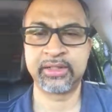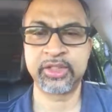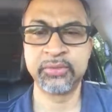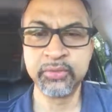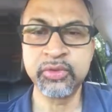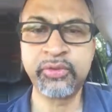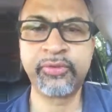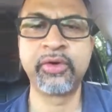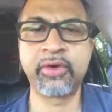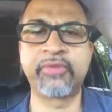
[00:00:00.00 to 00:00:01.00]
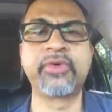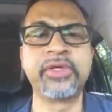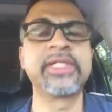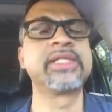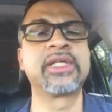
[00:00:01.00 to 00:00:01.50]
smooth flow of
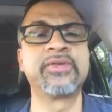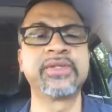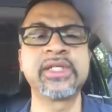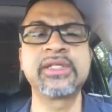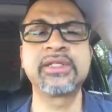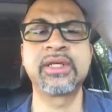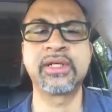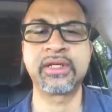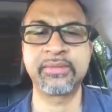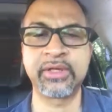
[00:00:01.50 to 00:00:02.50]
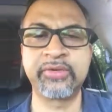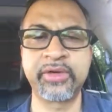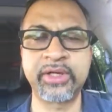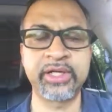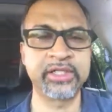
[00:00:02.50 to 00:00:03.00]
goods and services among
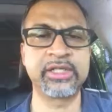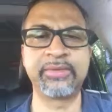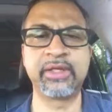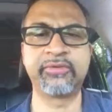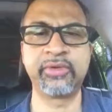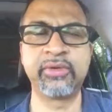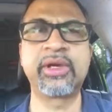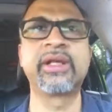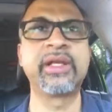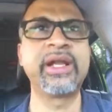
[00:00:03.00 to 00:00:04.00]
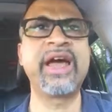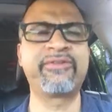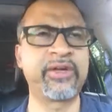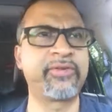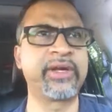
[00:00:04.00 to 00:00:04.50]
different countries. I mean, if you look at the
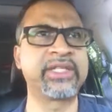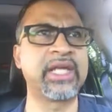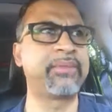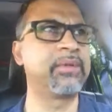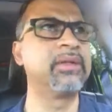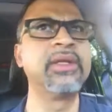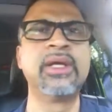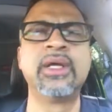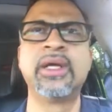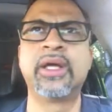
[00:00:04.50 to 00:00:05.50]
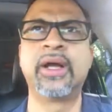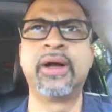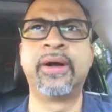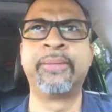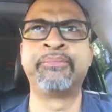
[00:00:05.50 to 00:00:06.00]
NAFTA, for example,
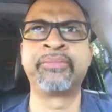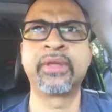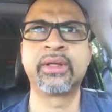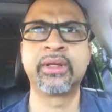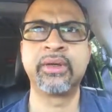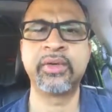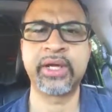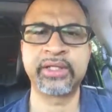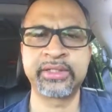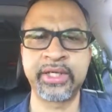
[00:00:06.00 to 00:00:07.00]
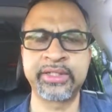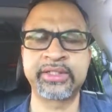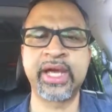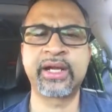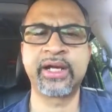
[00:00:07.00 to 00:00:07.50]
United
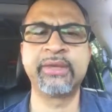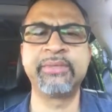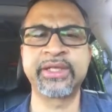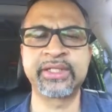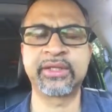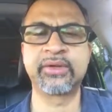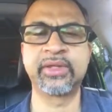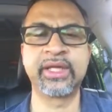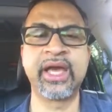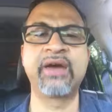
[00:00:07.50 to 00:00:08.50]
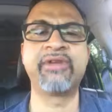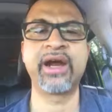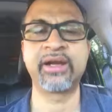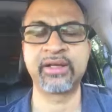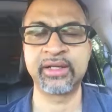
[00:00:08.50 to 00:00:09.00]
States, Canada, and Mexico, they have
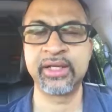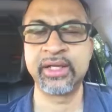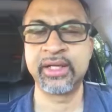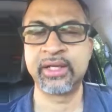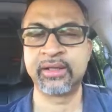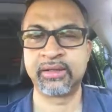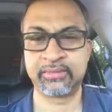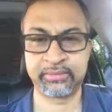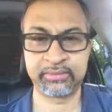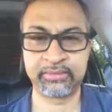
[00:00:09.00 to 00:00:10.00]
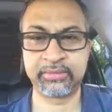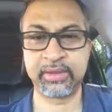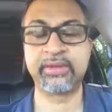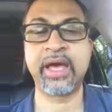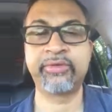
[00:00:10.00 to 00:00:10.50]
had the
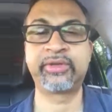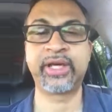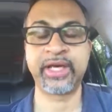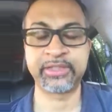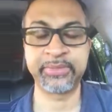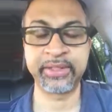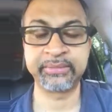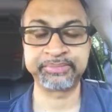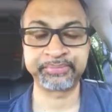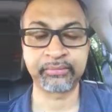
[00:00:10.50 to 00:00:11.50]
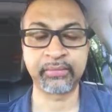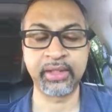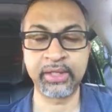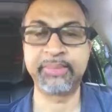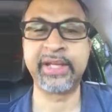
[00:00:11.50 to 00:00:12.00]
NAFTA has been
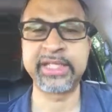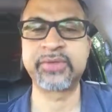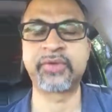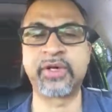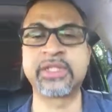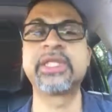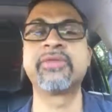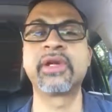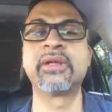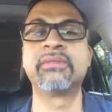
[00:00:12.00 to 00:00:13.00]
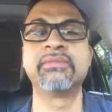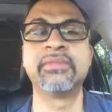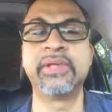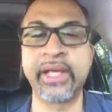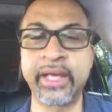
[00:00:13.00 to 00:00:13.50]
in place for several
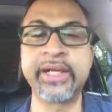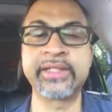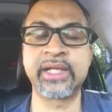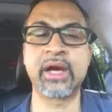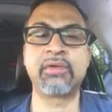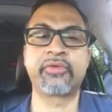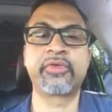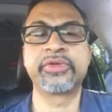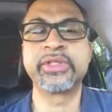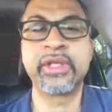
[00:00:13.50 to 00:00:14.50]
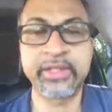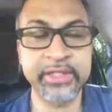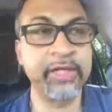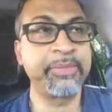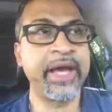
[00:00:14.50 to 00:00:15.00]
decades now. Of course, in the
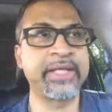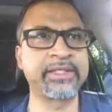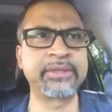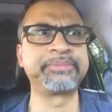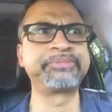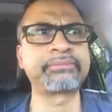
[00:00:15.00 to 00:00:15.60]
recent past,